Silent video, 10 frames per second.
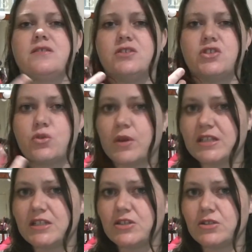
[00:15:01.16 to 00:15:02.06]
it's
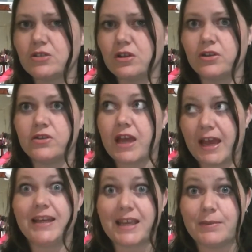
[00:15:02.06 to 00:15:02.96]
$22
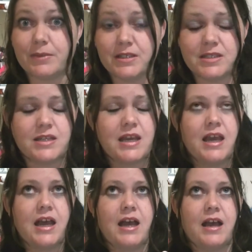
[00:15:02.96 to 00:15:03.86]
at a chemist
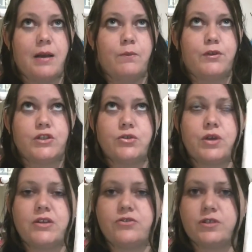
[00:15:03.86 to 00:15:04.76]
for
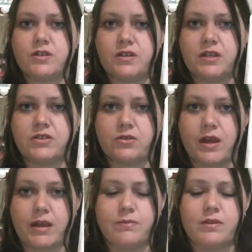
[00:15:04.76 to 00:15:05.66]
206
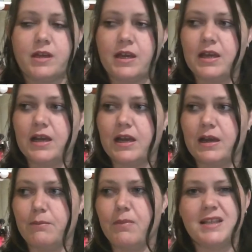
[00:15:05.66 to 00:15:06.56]
grams.
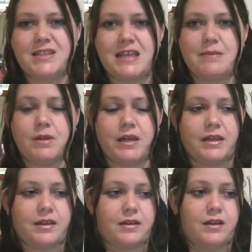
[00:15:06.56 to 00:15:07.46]
Might seem
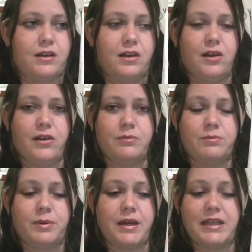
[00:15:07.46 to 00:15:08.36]
like a lot,
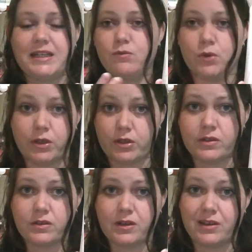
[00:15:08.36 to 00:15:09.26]
but it works.
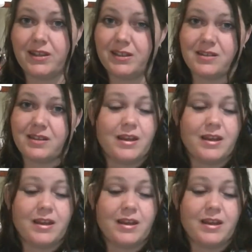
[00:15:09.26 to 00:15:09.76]
So it's